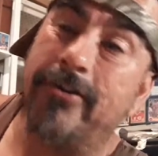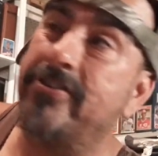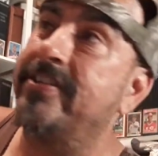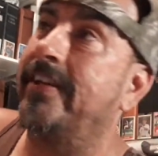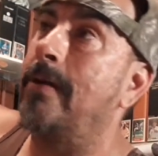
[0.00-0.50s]

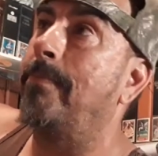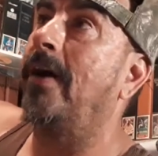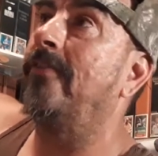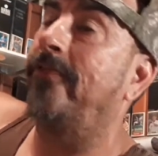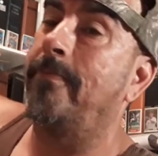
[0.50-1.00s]
set. I bought
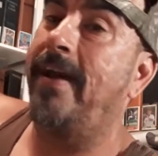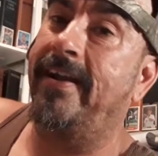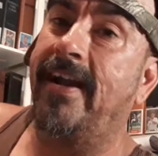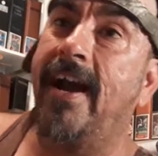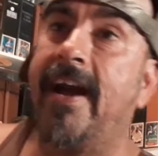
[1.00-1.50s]
it from that
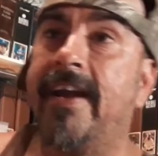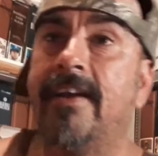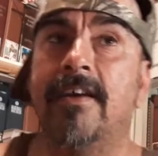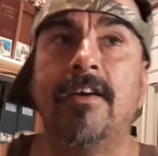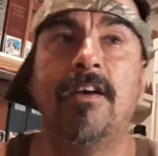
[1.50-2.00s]
guy.
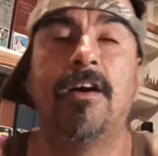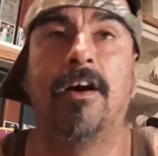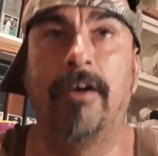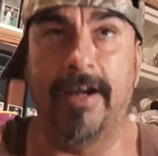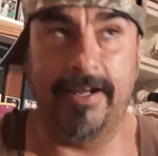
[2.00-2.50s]

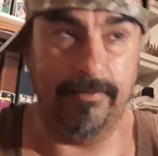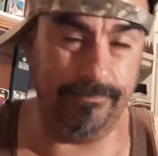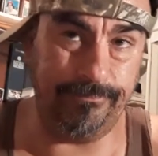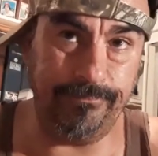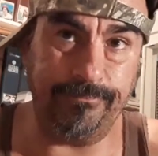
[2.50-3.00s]
All right.
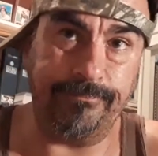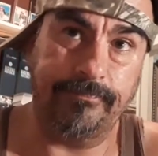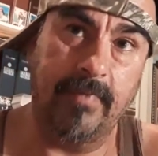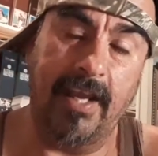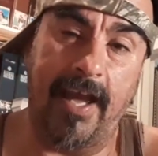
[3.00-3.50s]

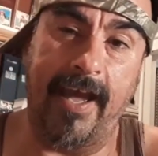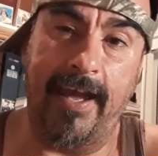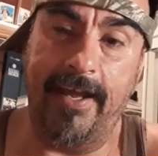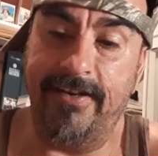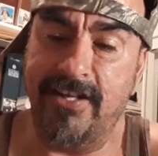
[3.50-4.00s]

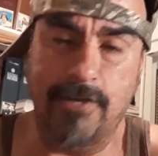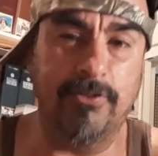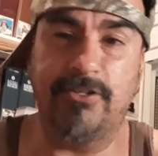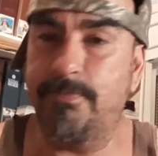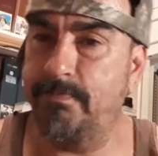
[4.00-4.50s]
And he
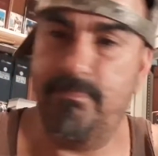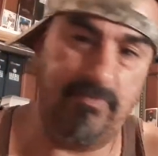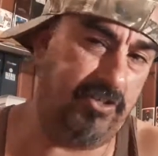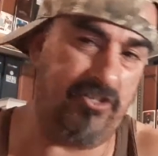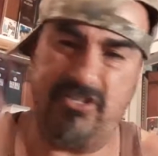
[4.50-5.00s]
was
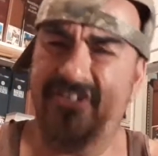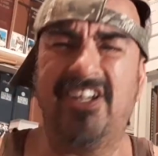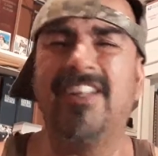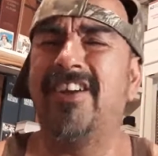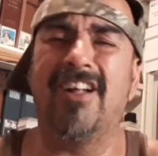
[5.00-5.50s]
just
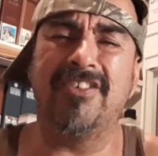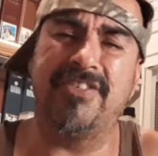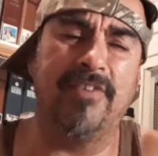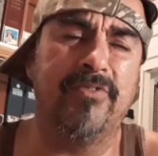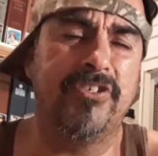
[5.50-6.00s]
selling all this
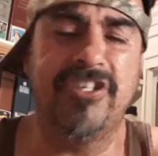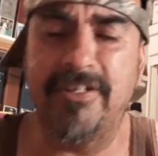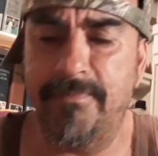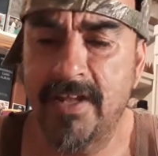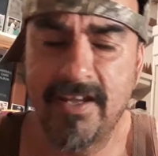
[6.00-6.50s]
stuff for
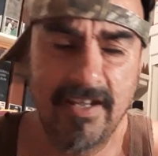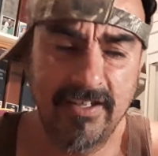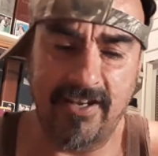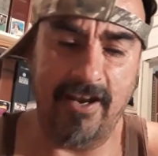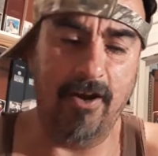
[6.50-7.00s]
cheap,
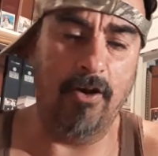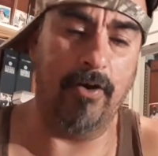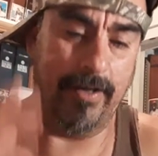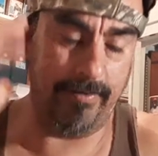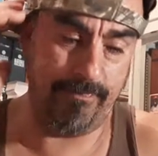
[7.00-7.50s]

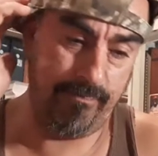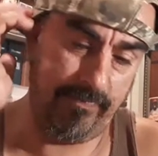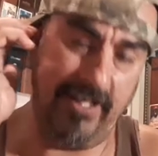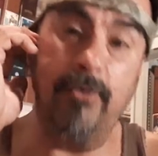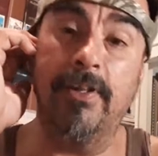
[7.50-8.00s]
and
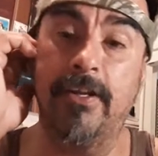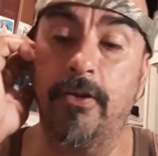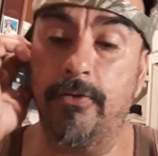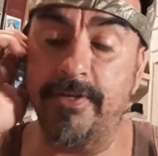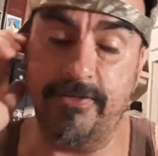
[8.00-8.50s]
didn't really know
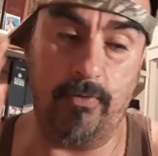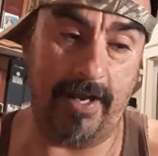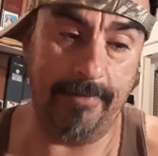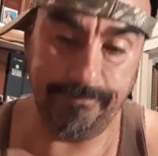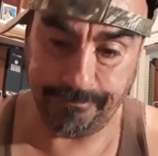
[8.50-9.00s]
the reason
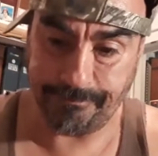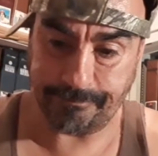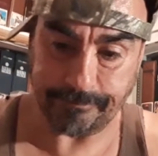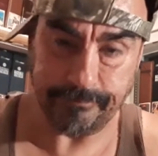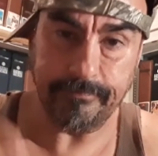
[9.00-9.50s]
why.
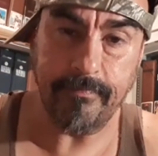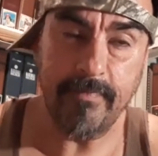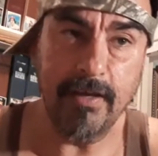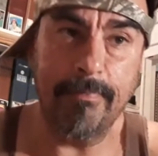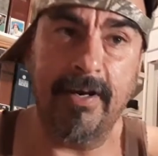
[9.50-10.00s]

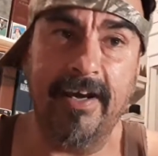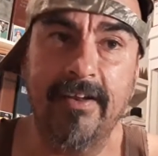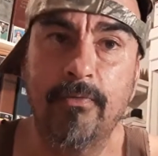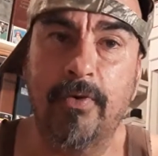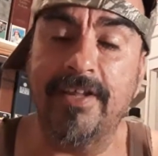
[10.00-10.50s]
But
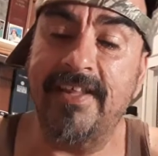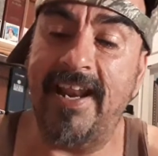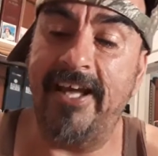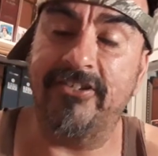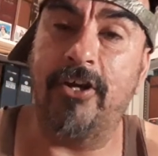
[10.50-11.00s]
one of the
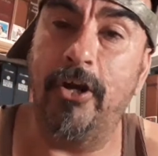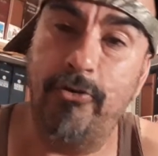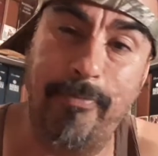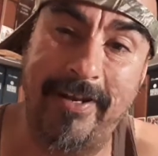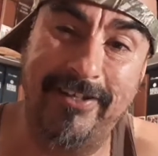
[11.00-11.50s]
last cards
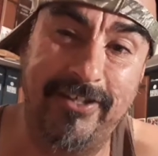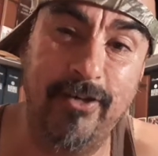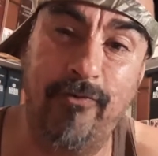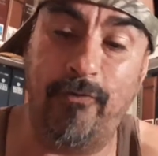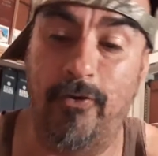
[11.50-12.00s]
we made a
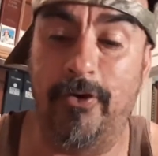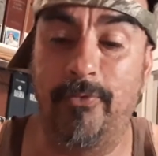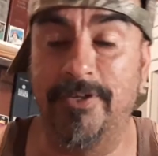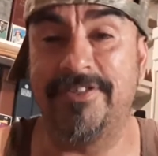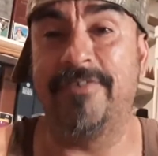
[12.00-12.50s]
deal for
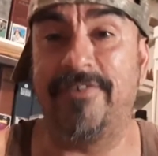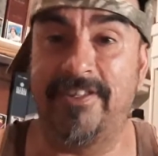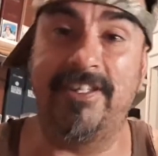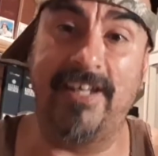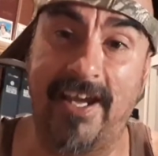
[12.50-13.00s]
was the
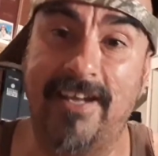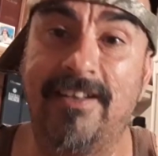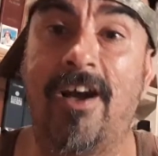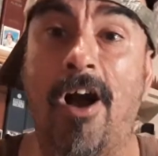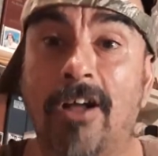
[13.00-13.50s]
58
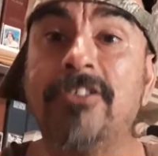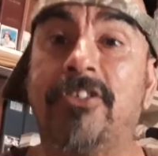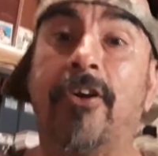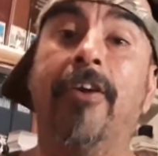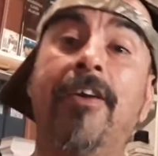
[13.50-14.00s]

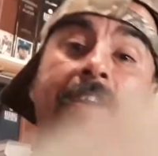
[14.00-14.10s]
All-Star